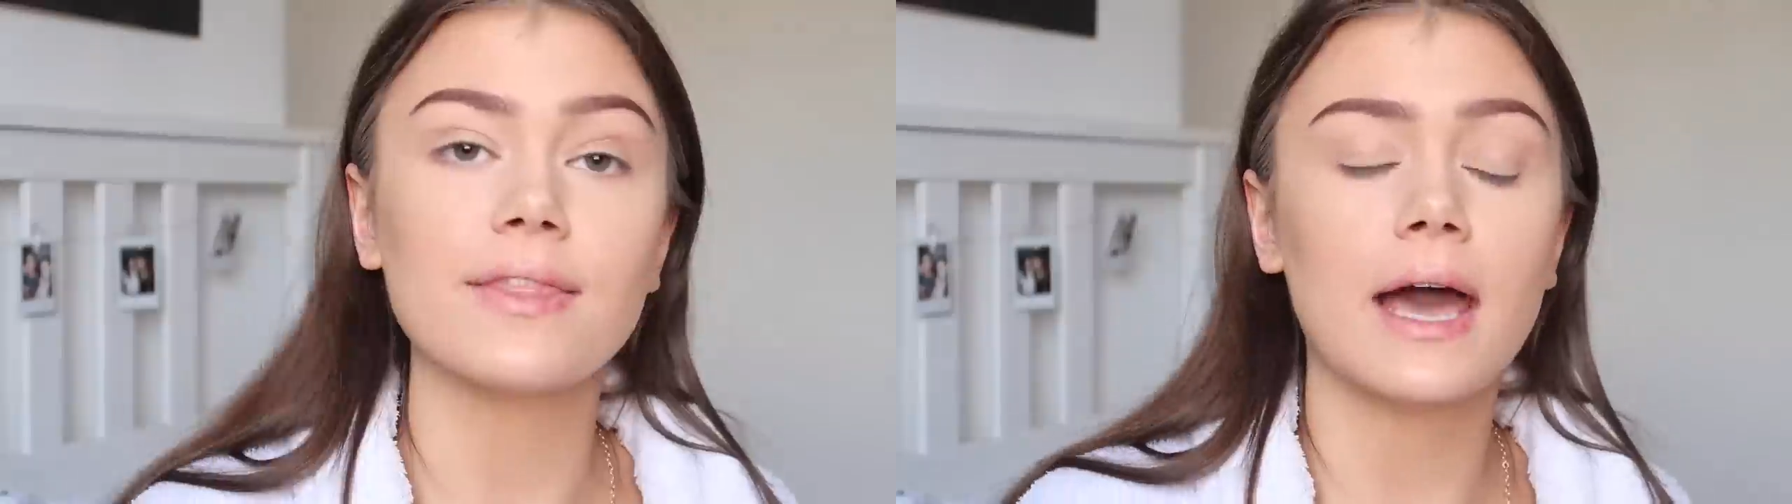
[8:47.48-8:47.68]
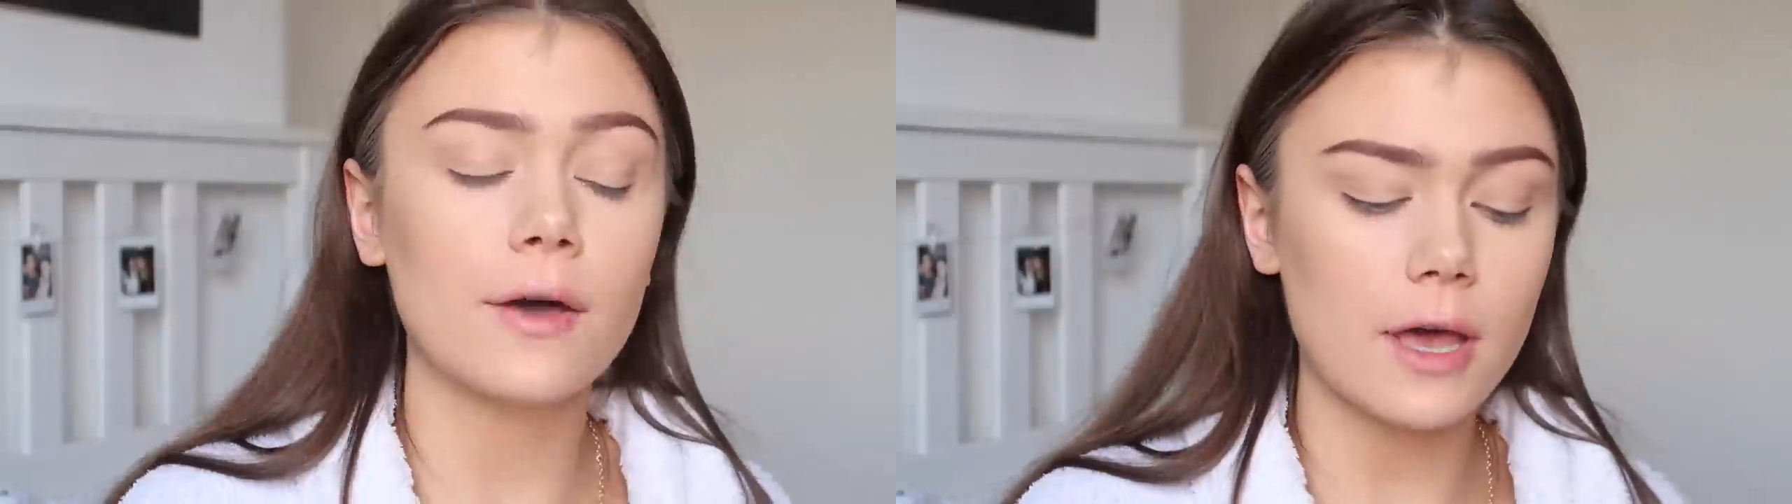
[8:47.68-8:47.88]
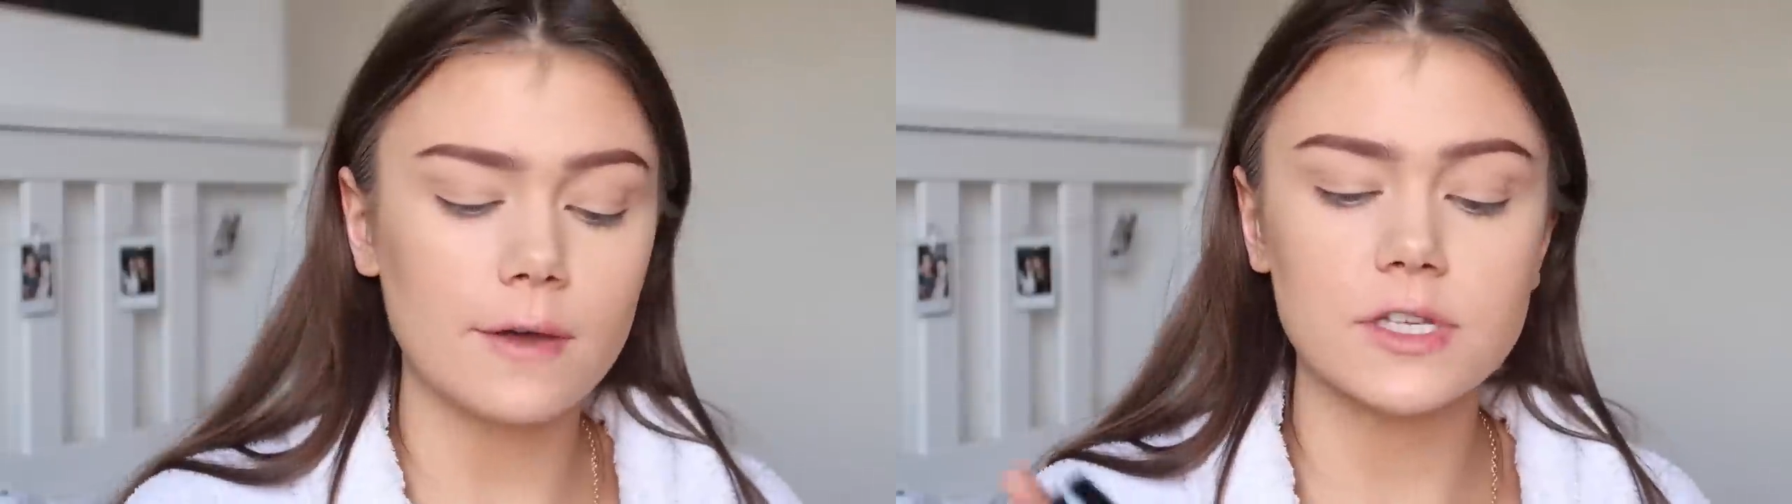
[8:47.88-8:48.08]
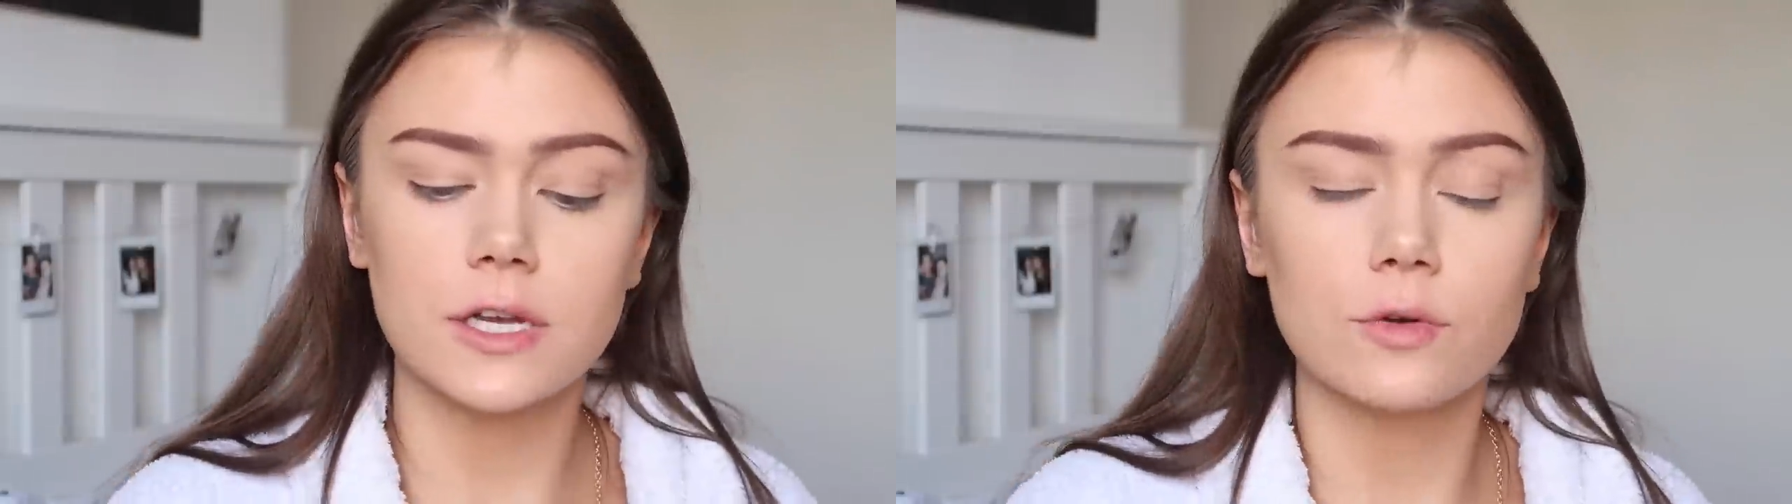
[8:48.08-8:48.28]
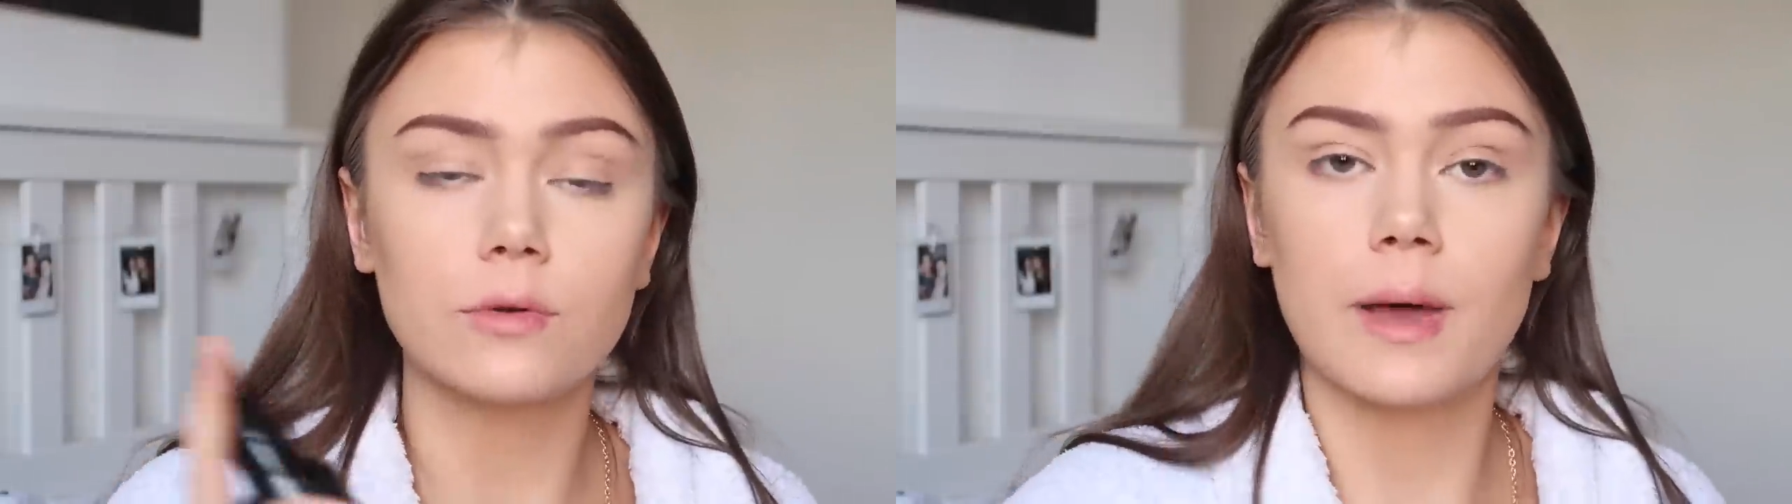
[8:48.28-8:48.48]
And now that I've
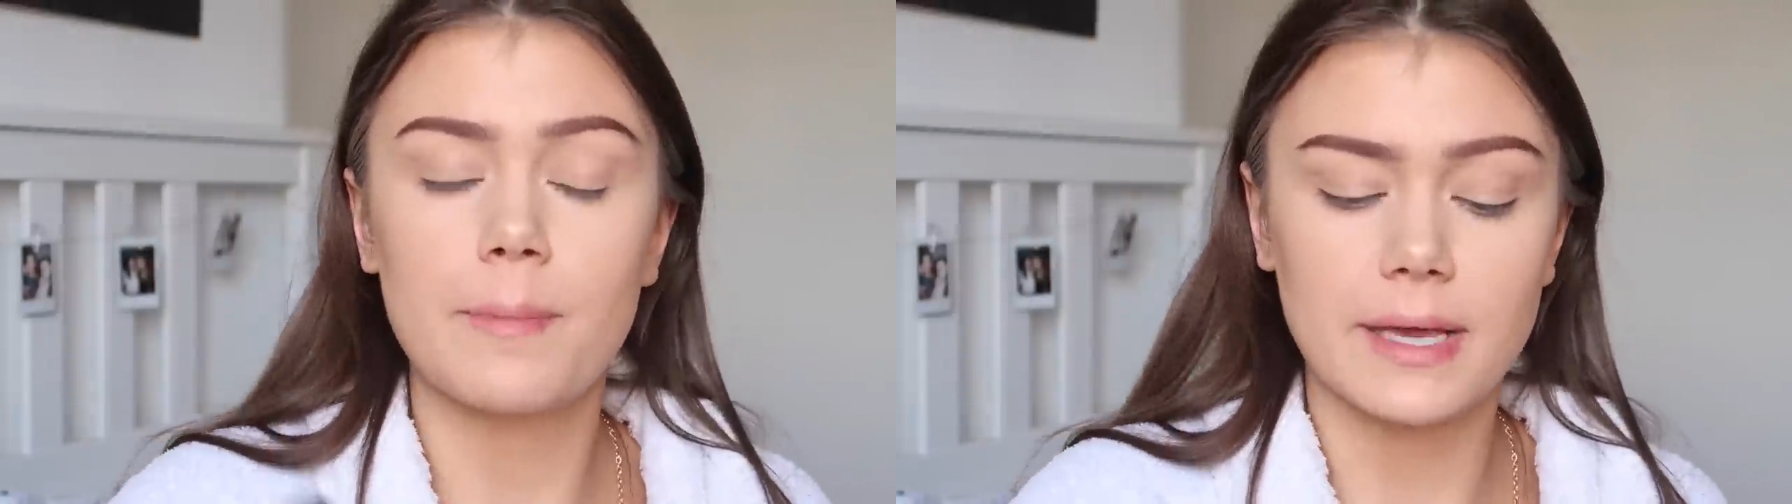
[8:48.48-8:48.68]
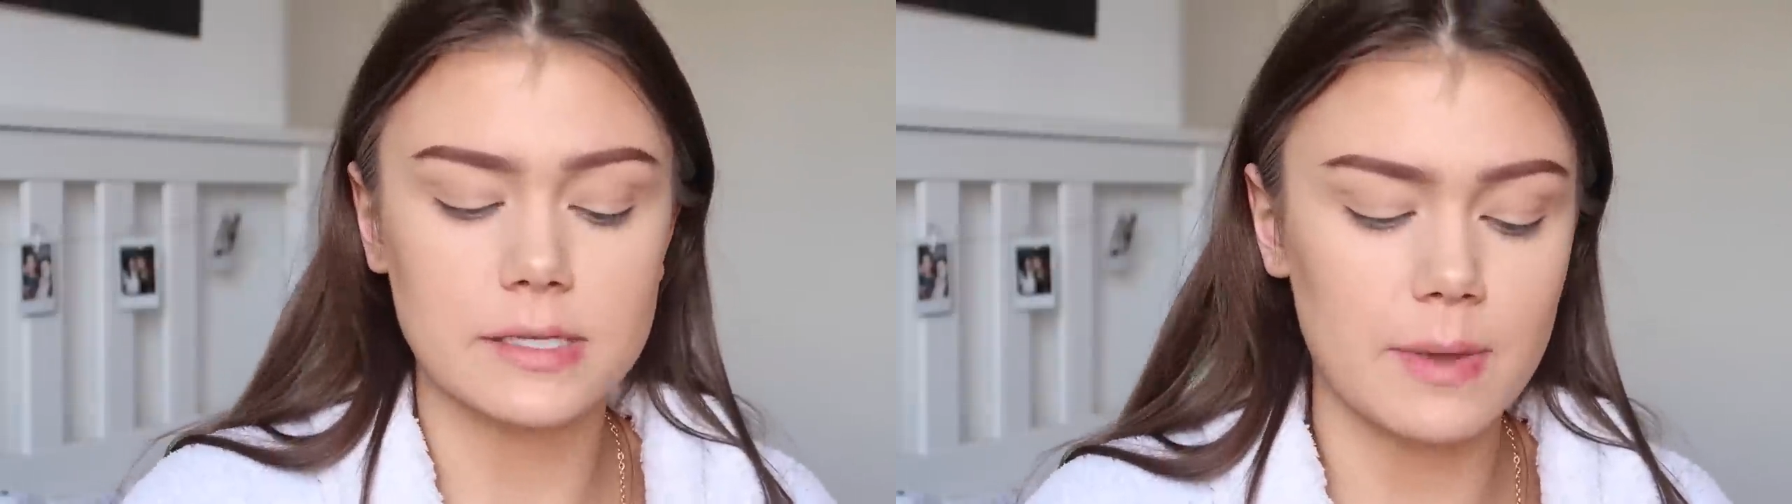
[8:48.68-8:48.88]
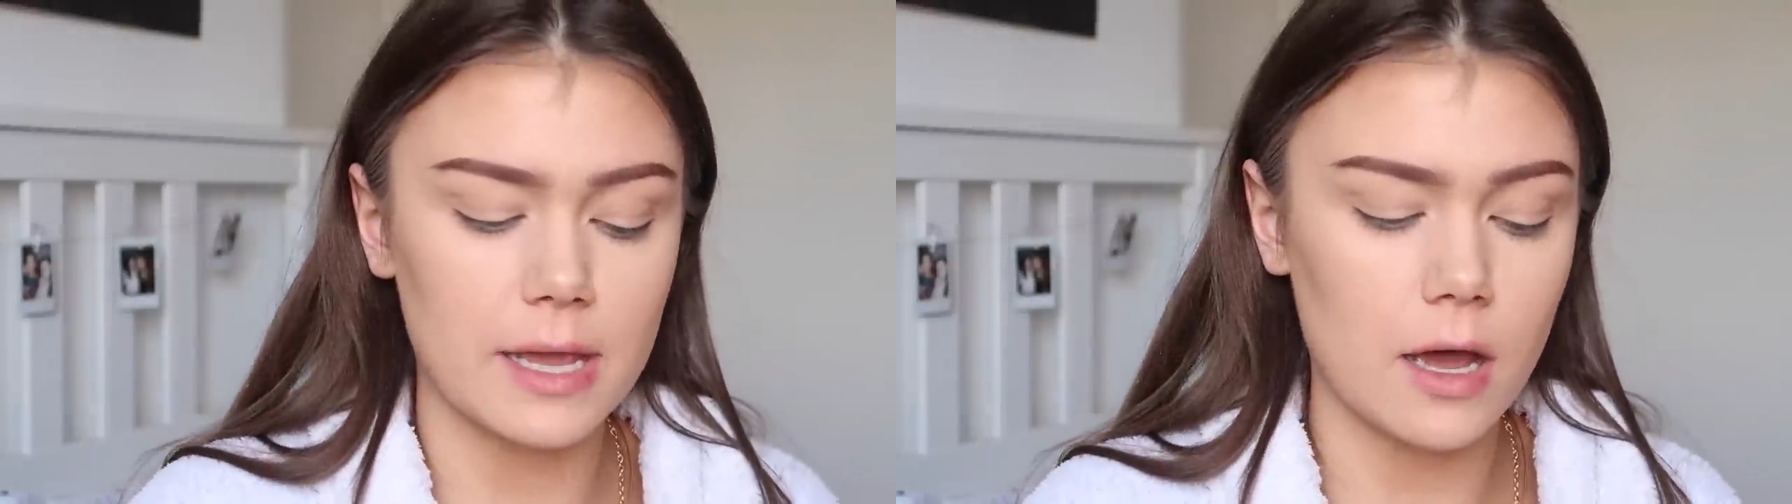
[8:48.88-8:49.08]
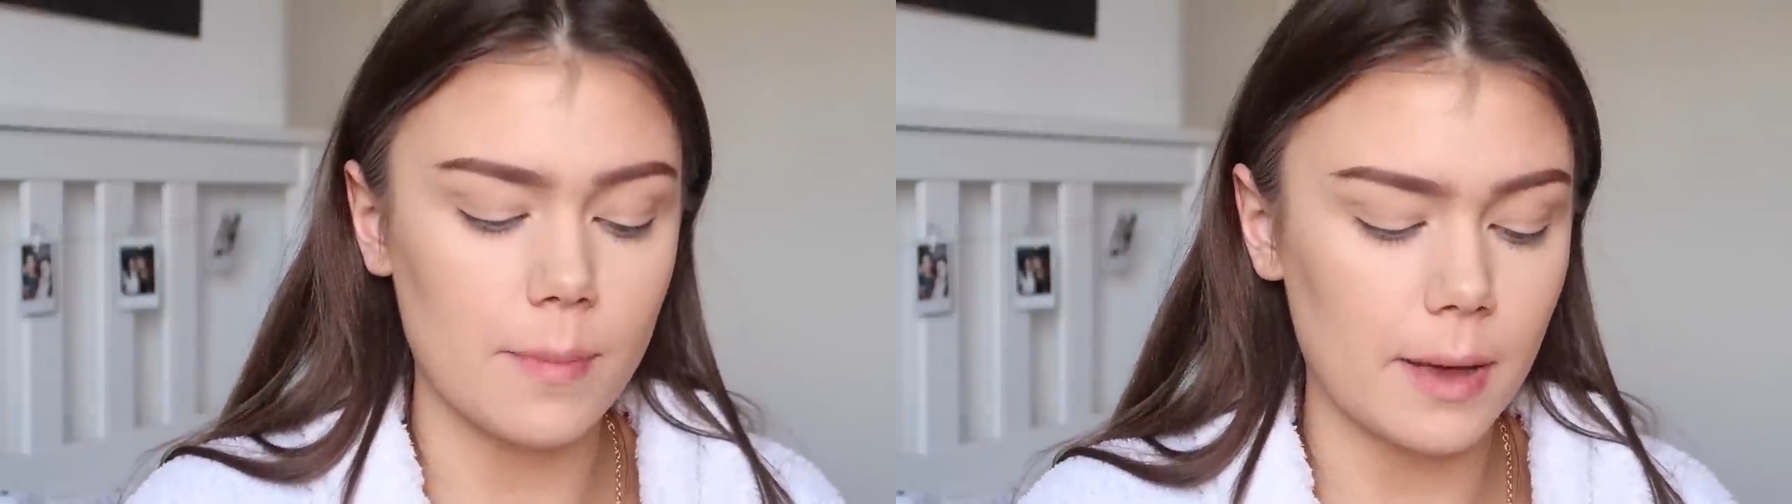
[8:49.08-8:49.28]
done all my base makeup,